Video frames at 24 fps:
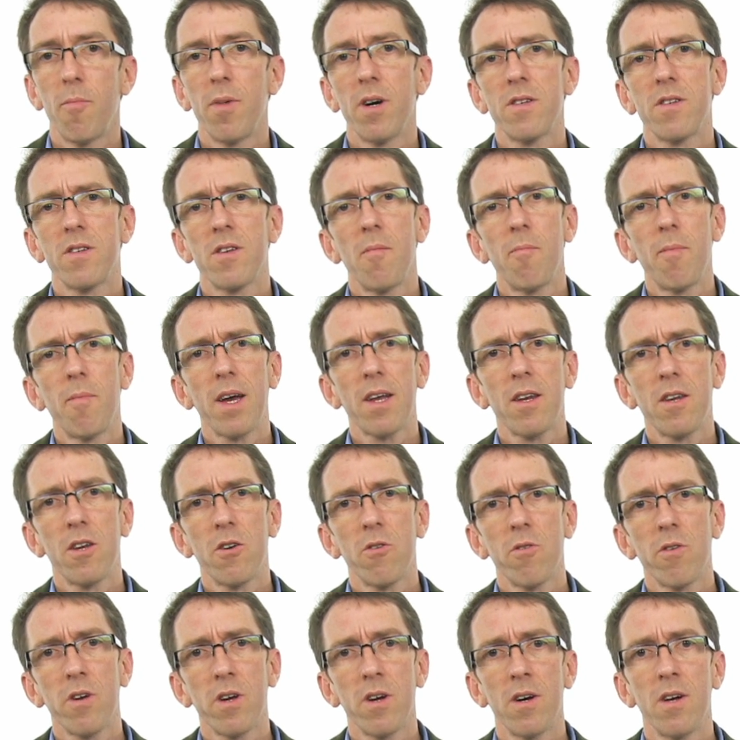But some
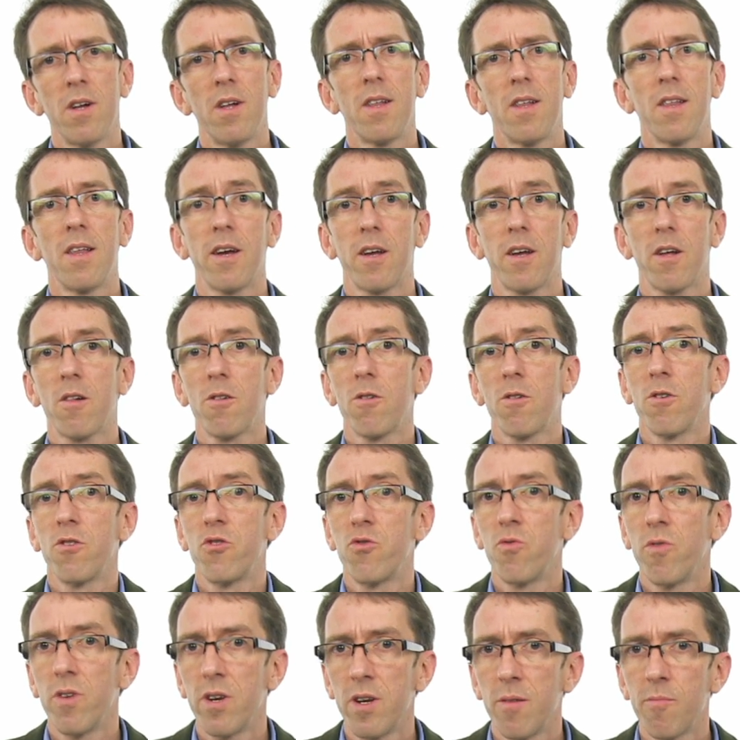bacteria, like
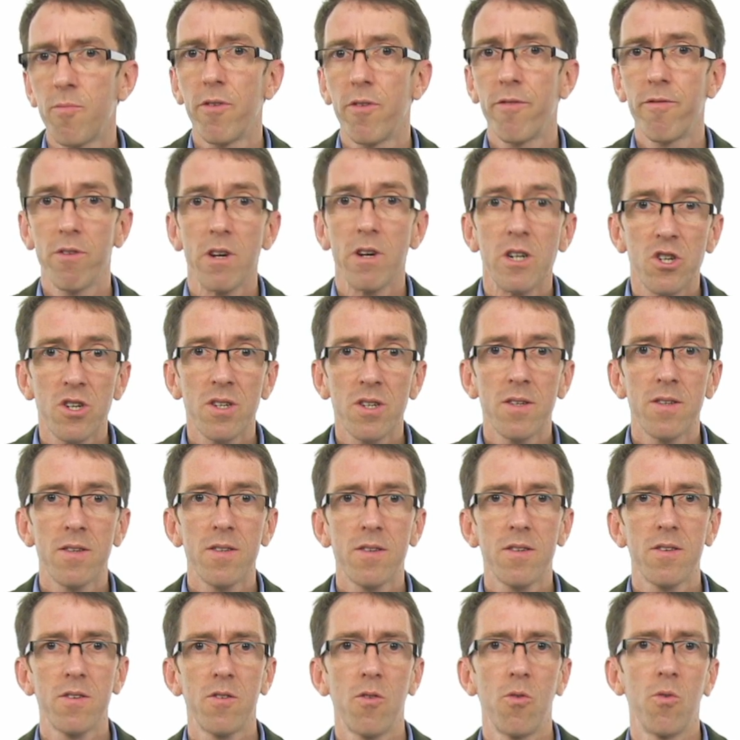Clostridium
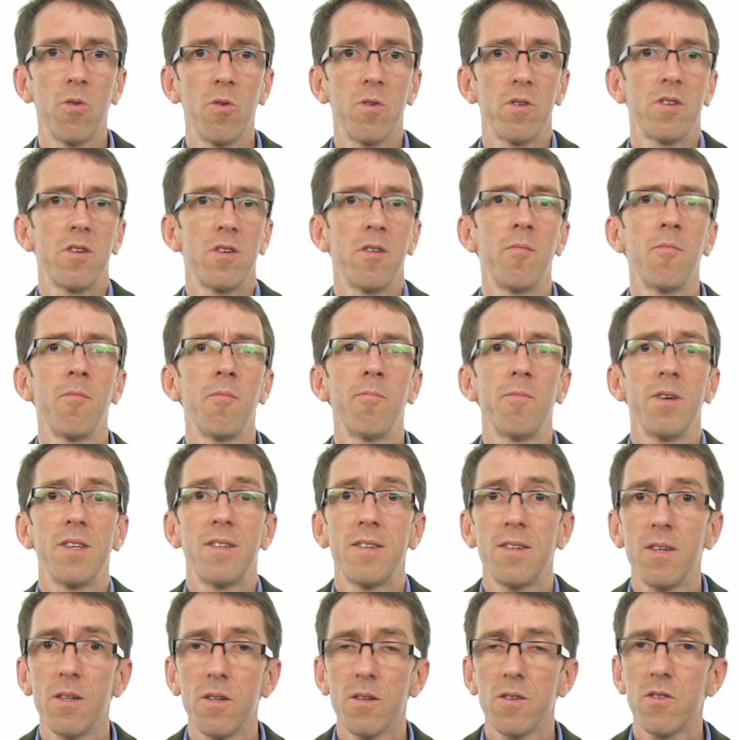perfringens or some
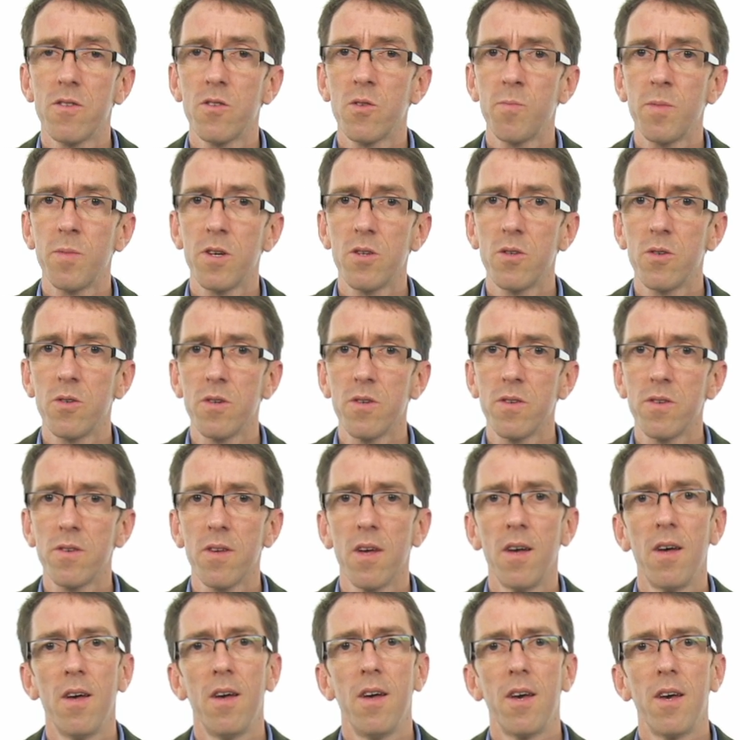Bacillus
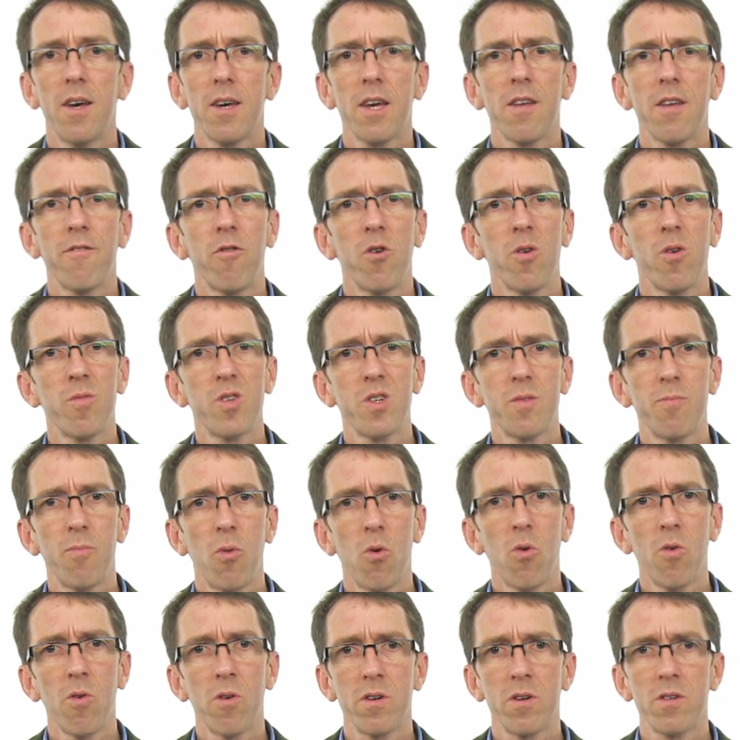species, can form
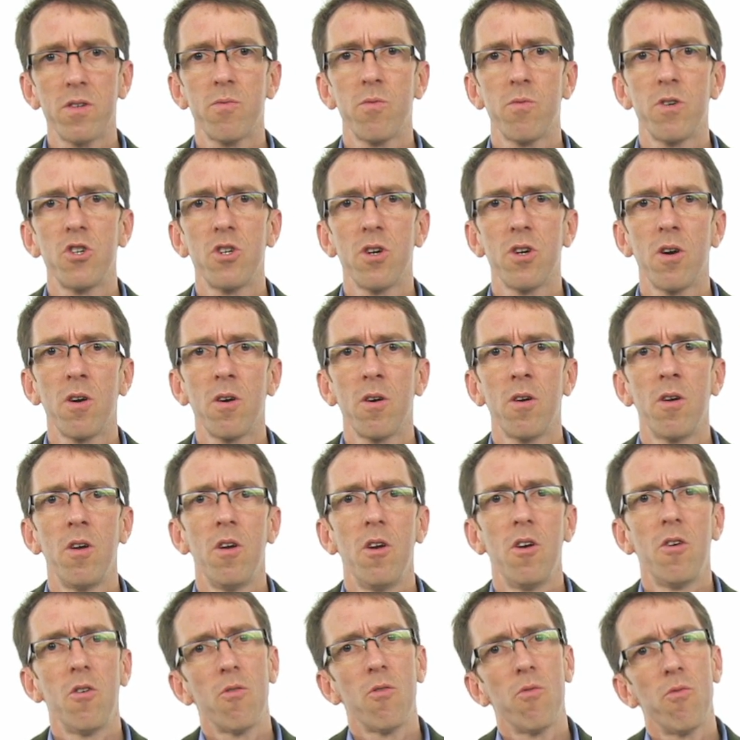spores which are
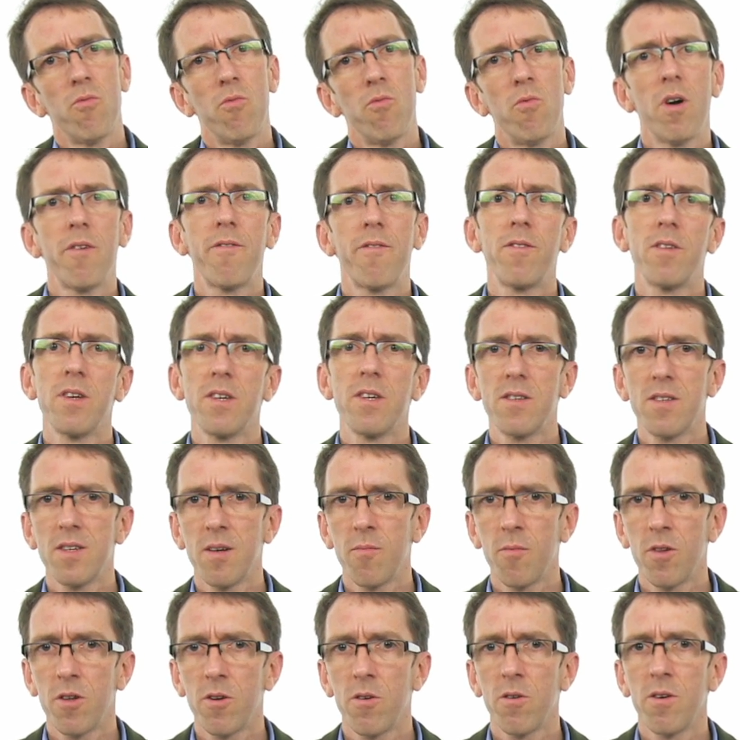roughly
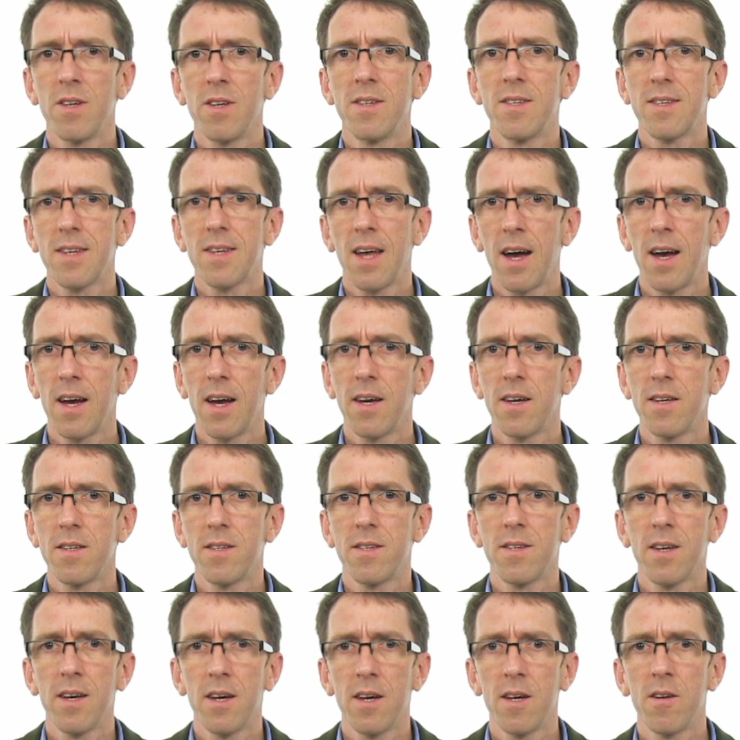similar in
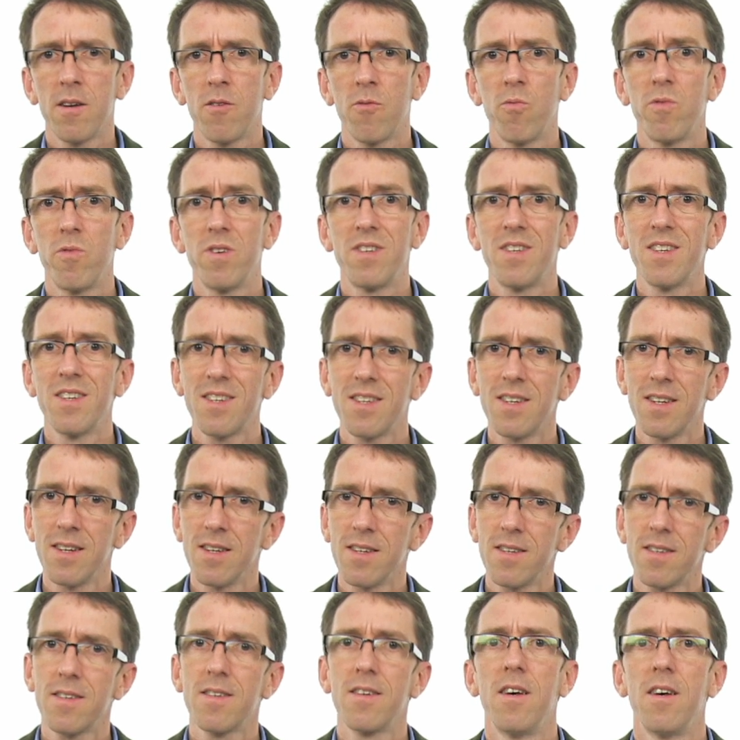size and
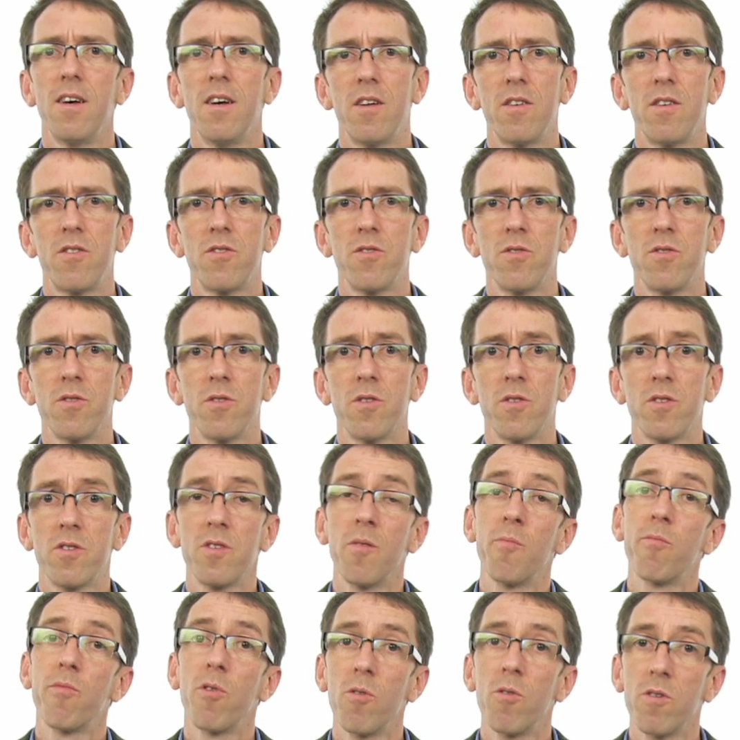resistance to
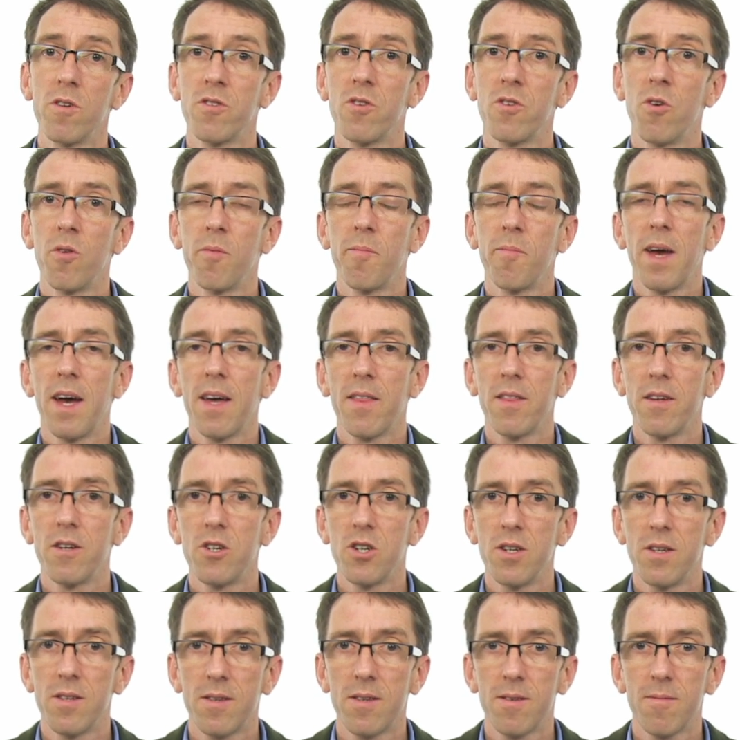some protozoan
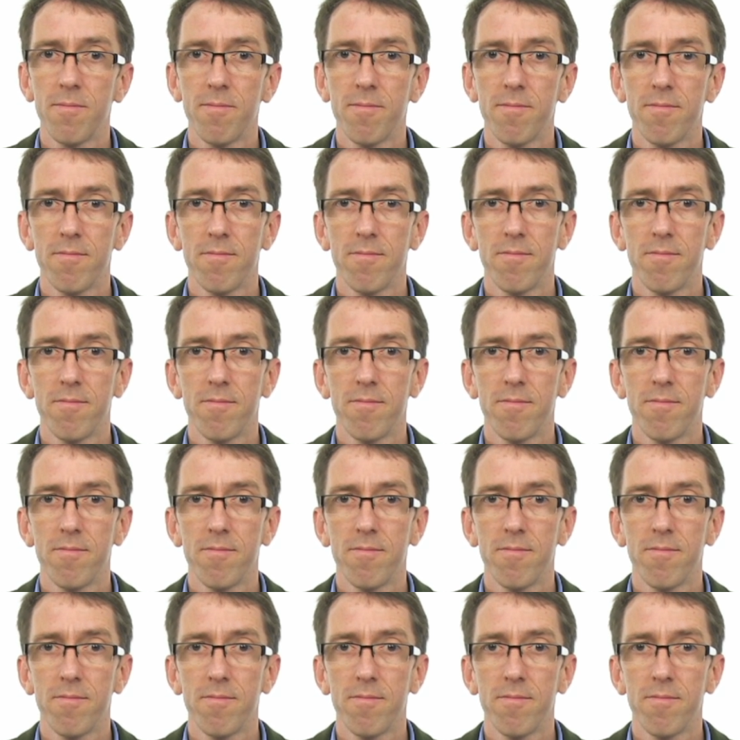pathogens.